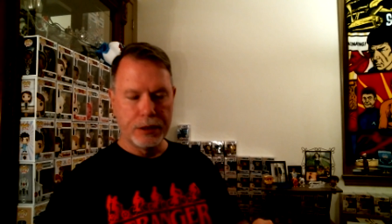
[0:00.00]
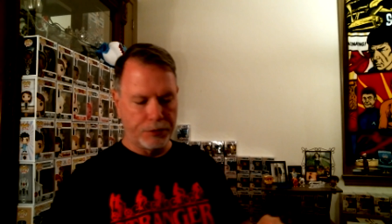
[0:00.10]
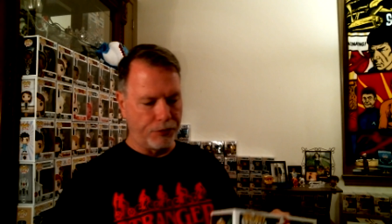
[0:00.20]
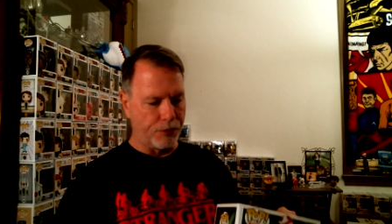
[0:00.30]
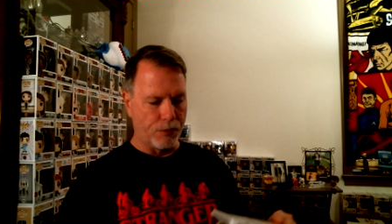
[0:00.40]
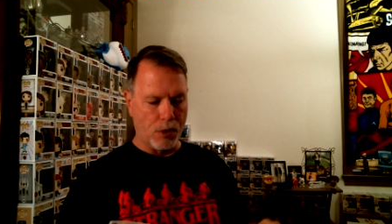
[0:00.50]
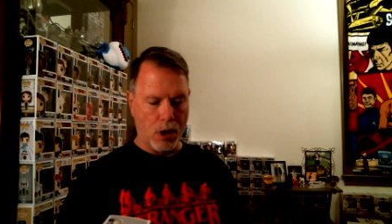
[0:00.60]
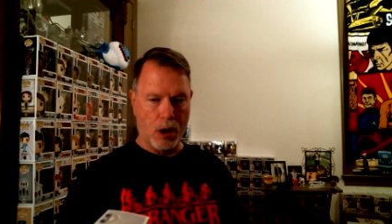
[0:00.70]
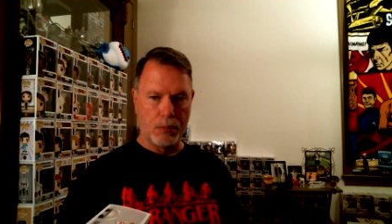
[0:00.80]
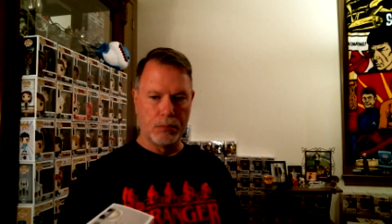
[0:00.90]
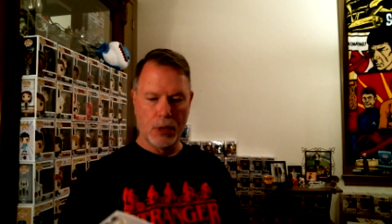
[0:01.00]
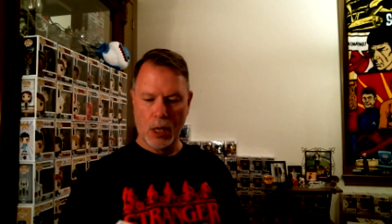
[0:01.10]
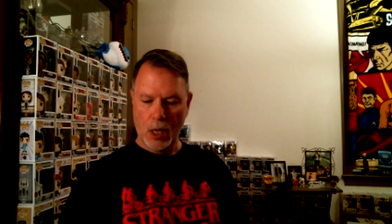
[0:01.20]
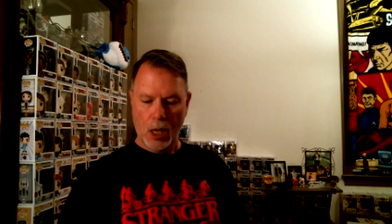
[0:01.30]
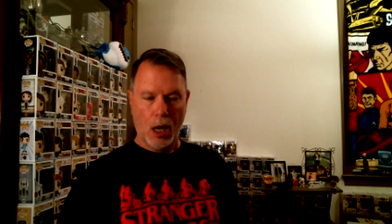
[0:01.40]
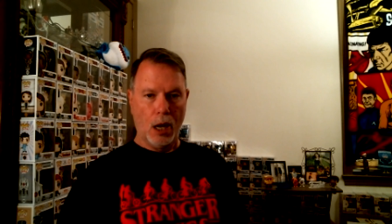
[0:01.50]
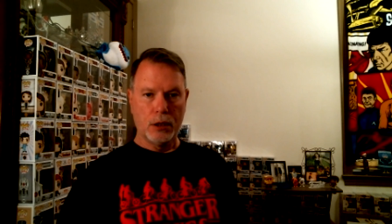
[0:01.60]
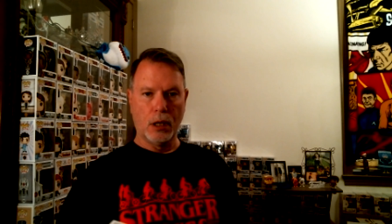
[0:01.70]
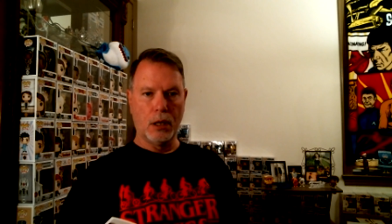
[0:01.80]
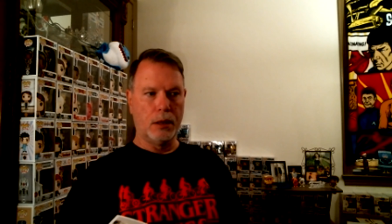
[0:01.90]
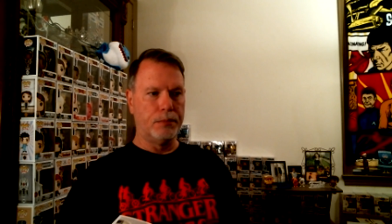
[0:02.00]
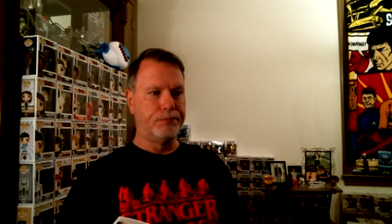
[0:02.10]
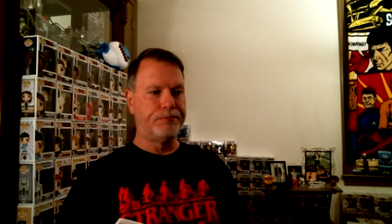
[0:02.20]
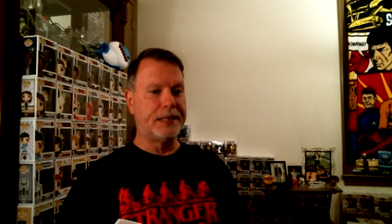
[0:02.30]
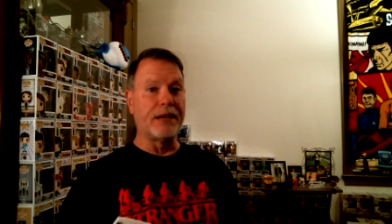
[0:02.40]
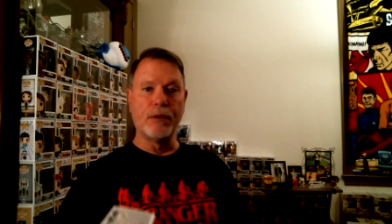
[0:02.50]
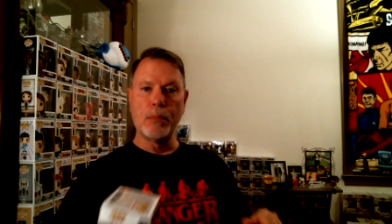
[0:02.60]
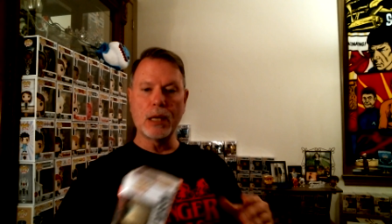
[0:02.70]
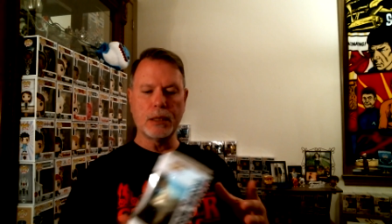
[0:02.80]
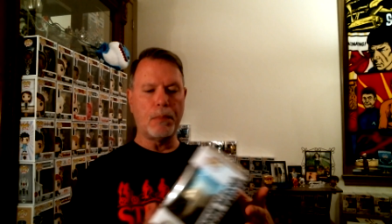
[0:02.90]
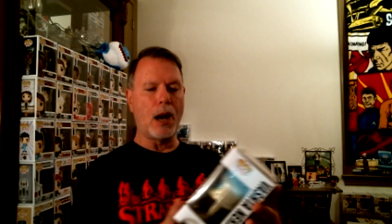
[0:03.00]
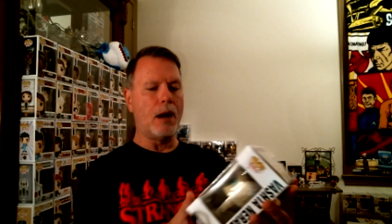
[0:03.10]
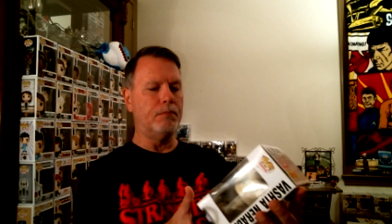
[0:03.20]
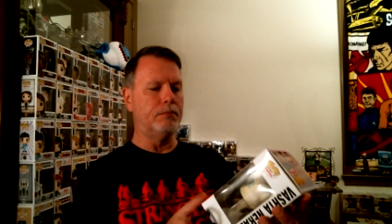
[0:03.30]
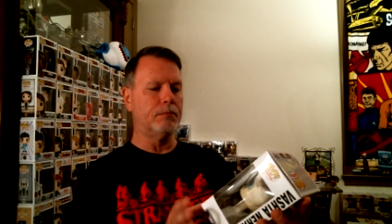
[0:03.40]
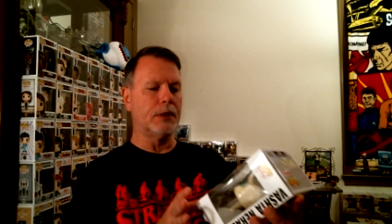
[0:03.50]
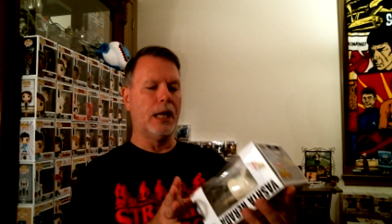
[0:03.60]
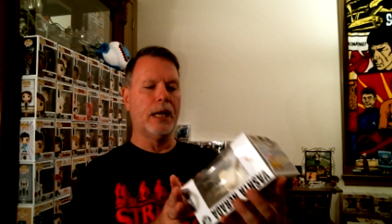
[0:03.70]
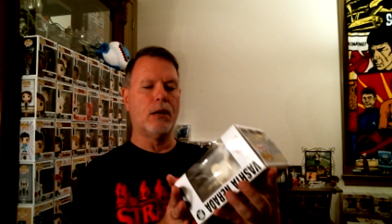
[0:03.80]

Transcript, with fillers: from uh, seven bucks a pop. I had